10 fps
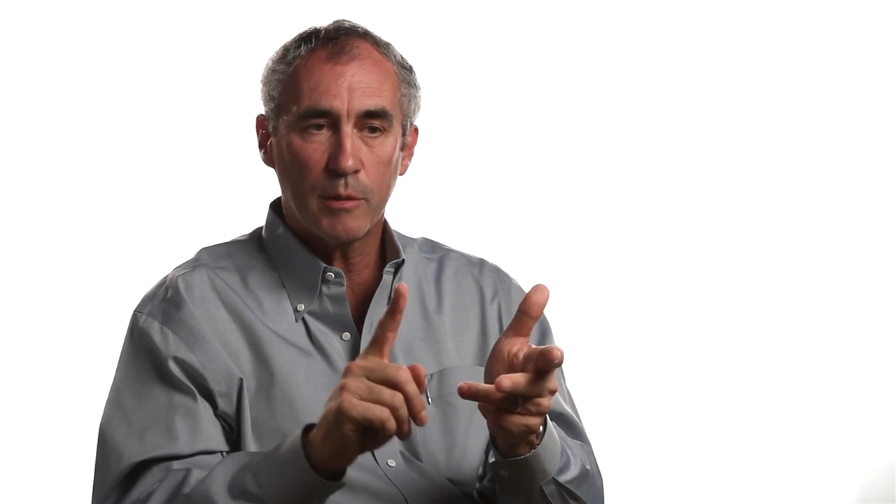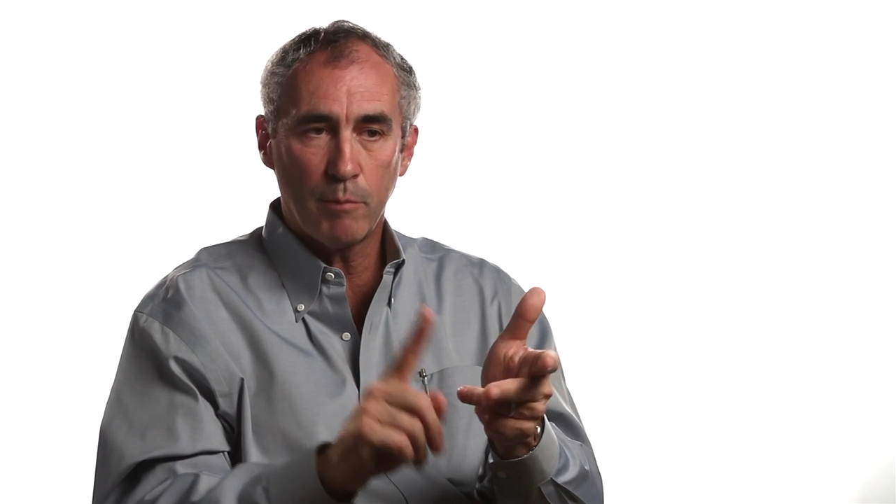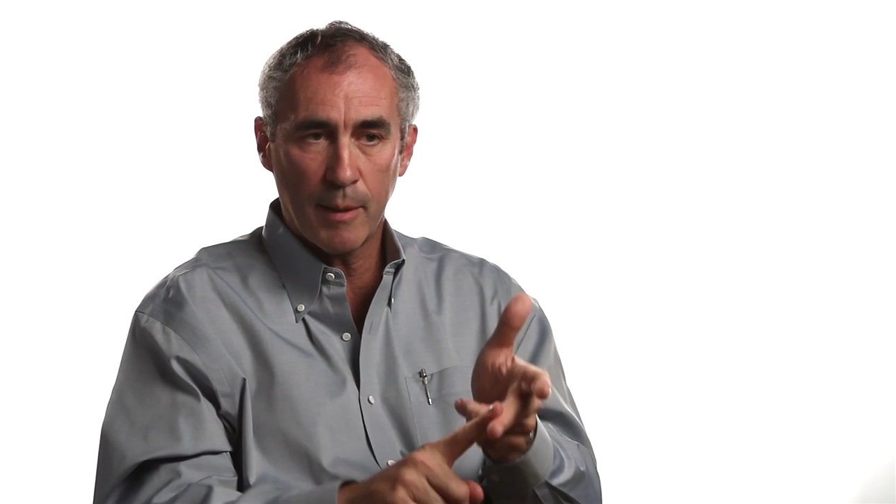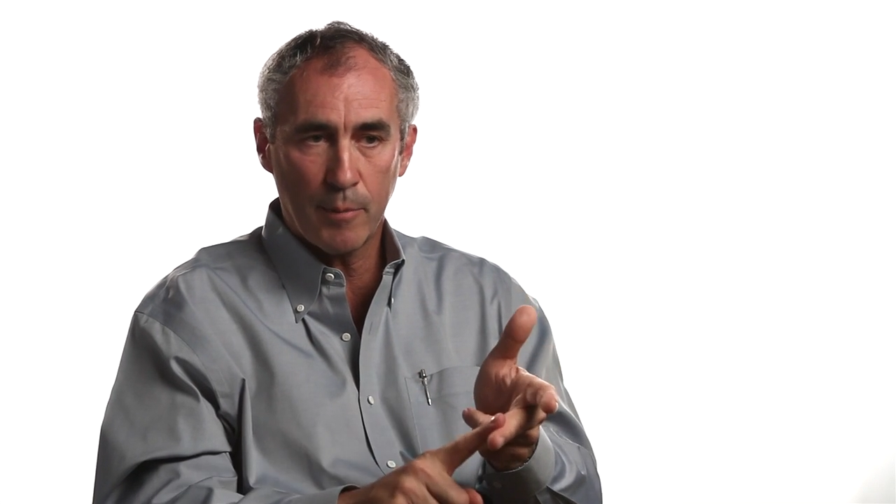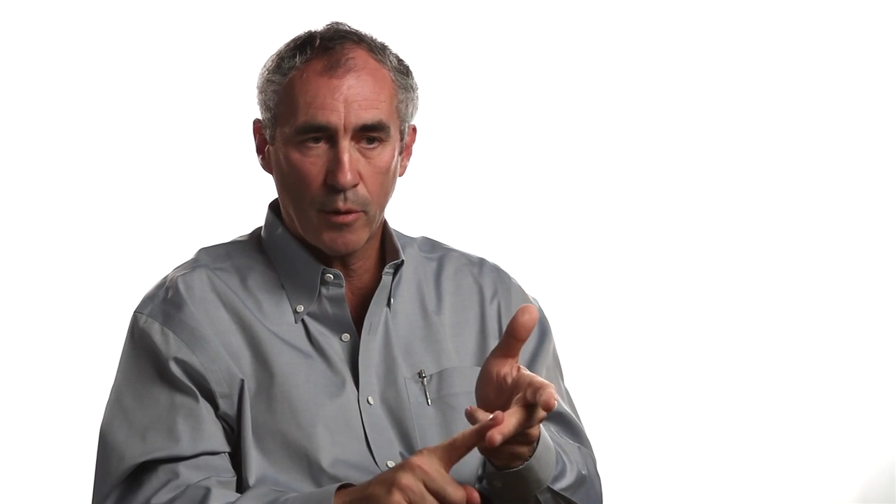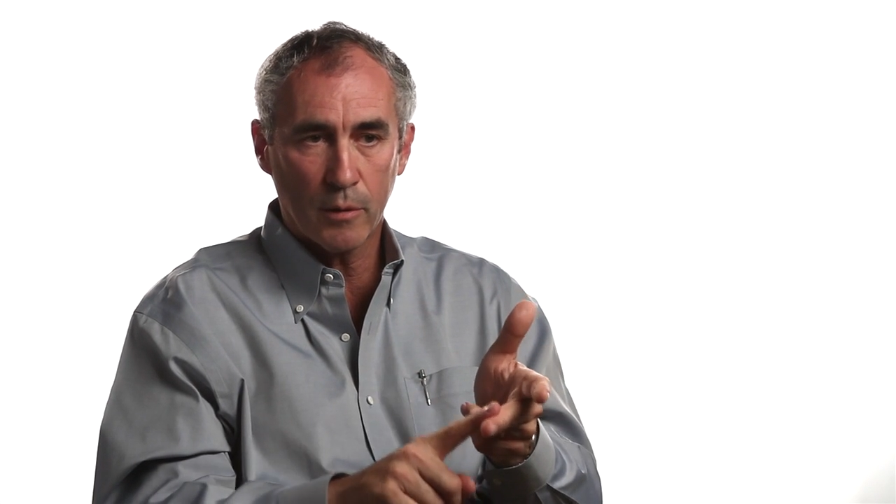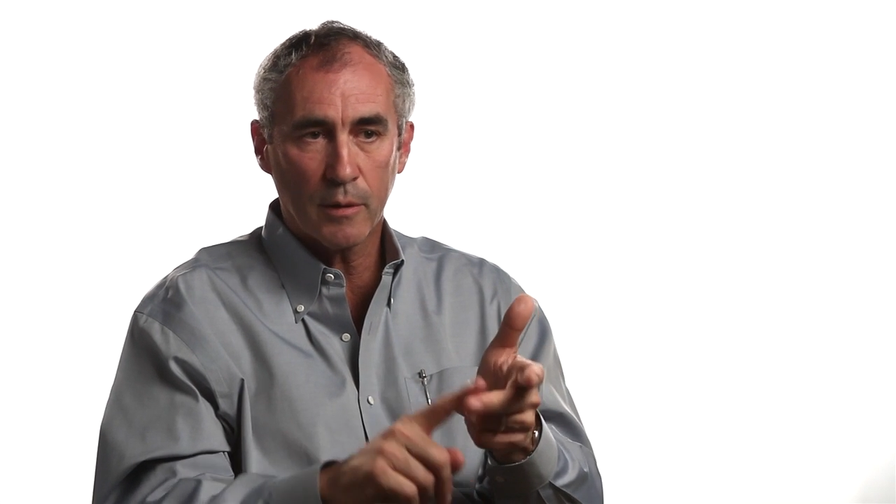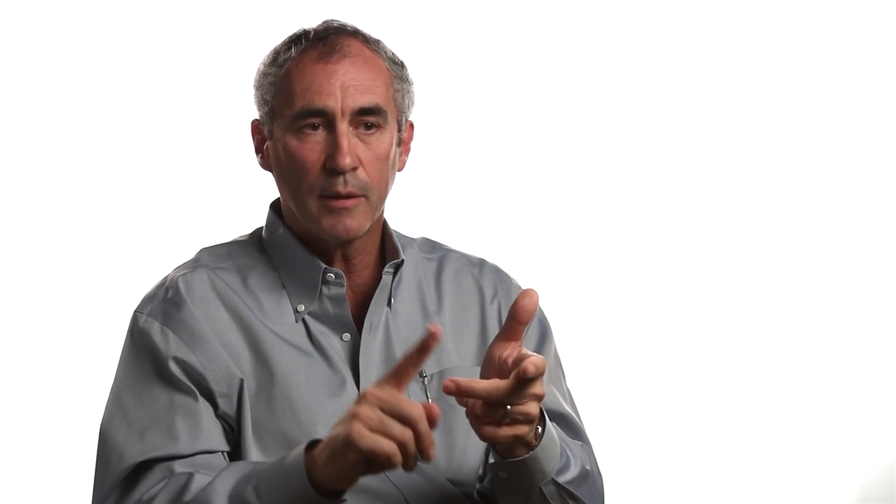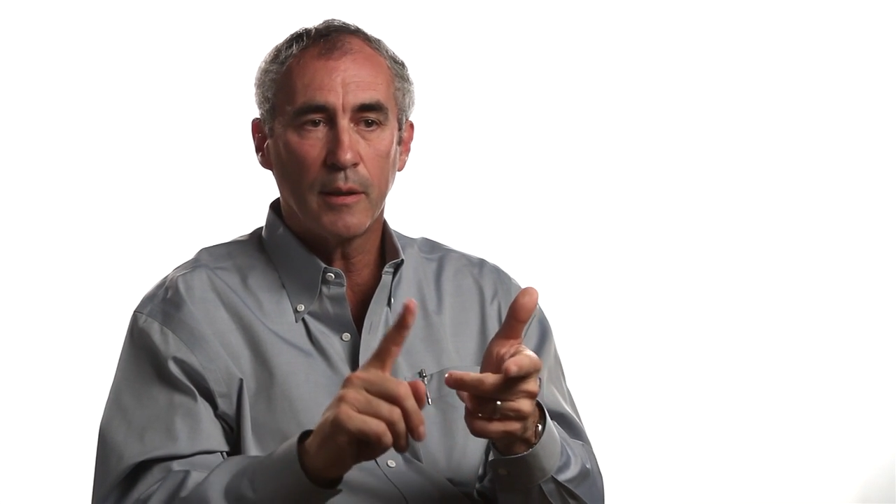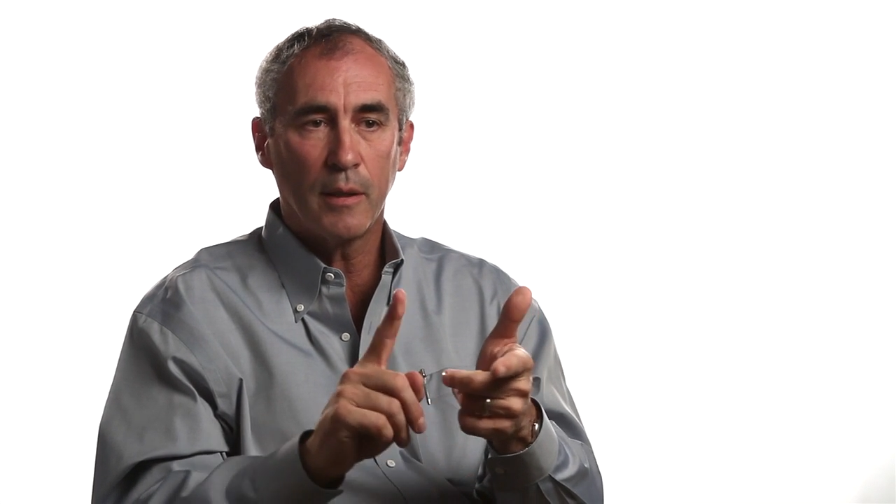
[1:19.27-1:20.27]

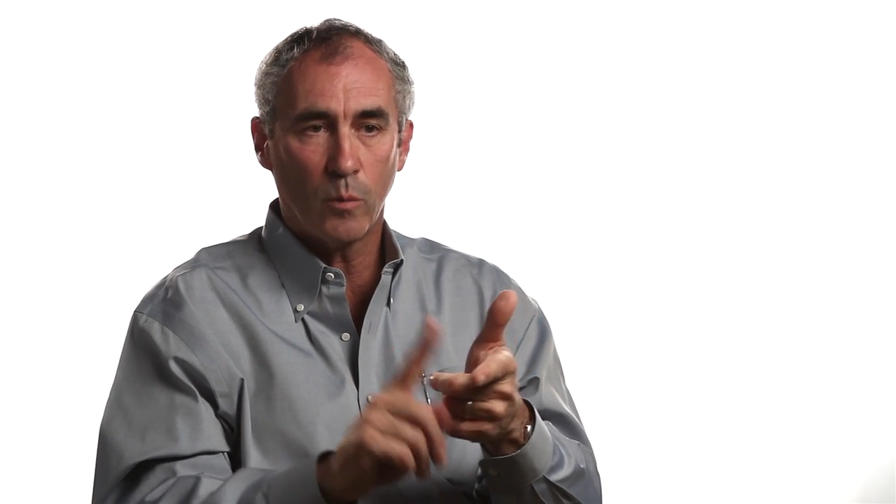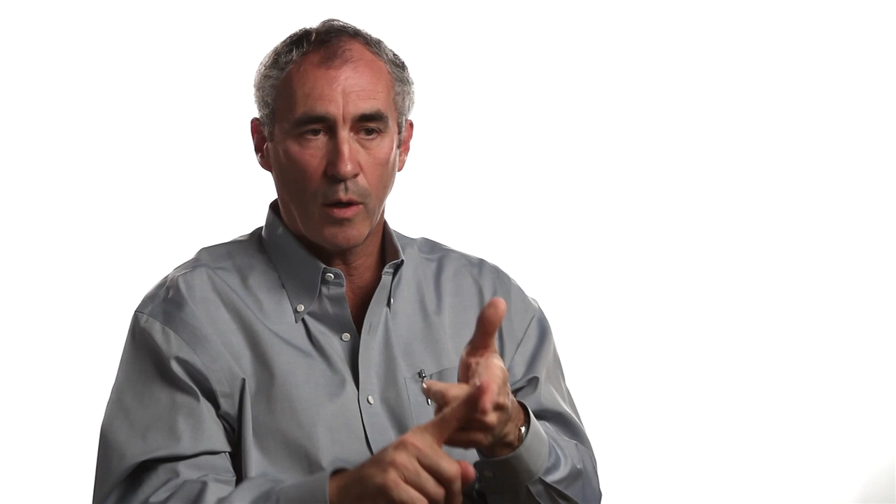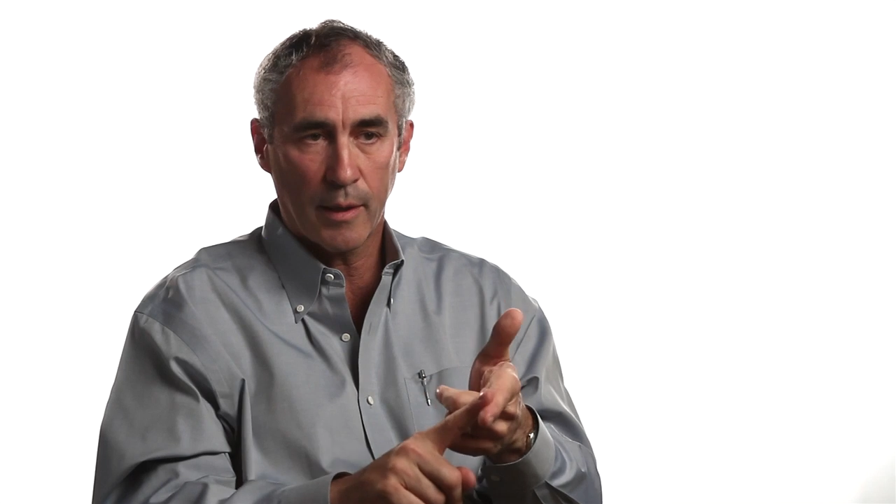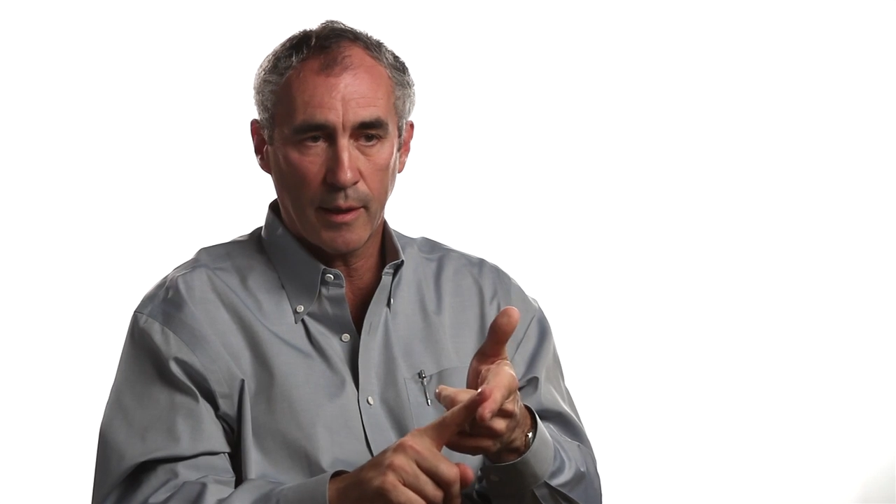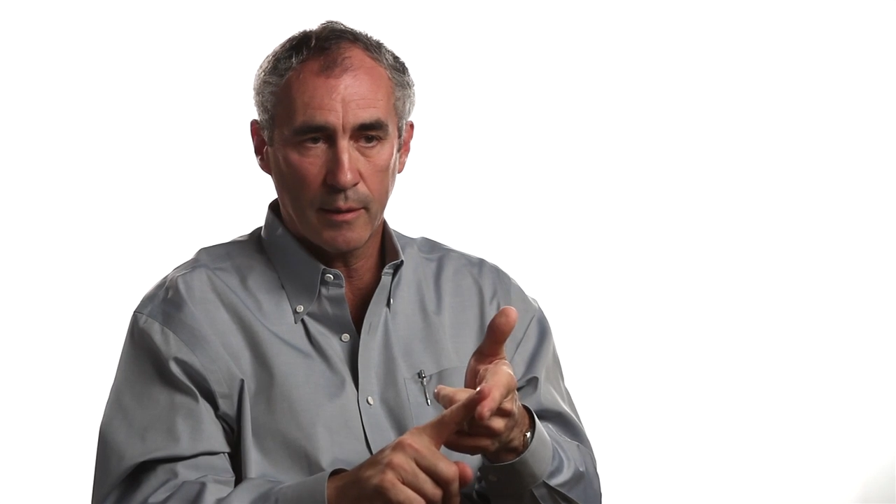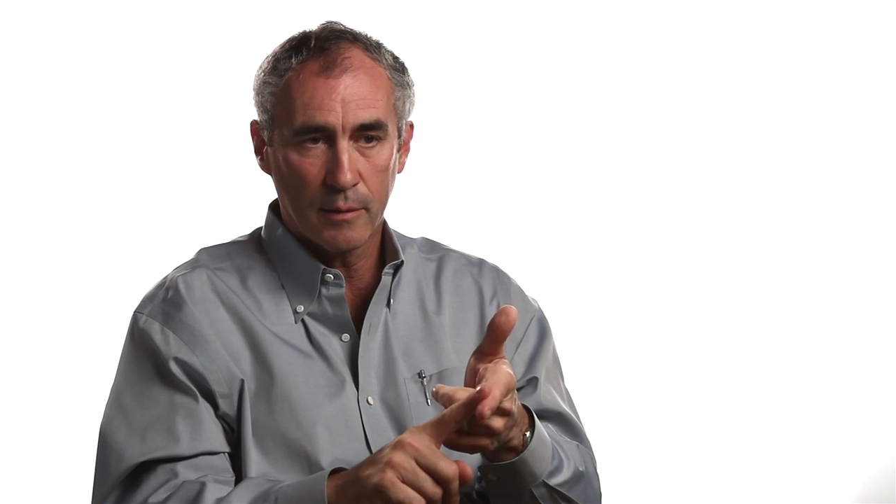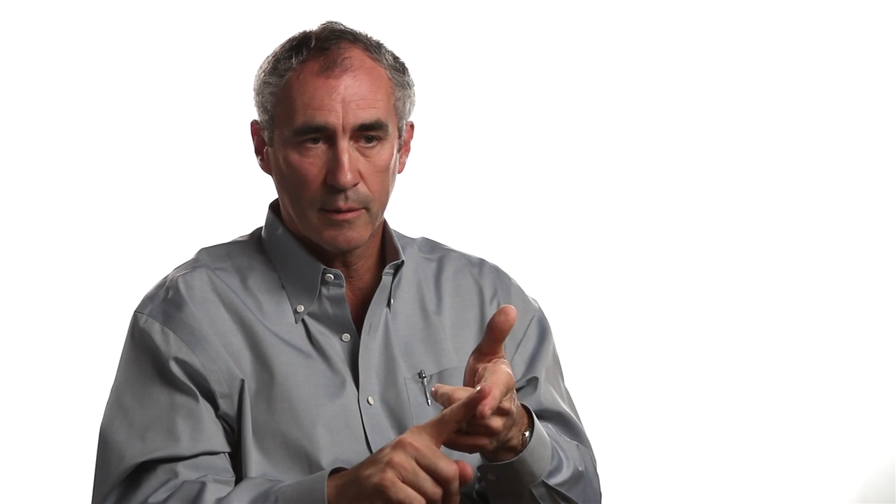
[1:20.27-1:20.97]
bipolar and walking.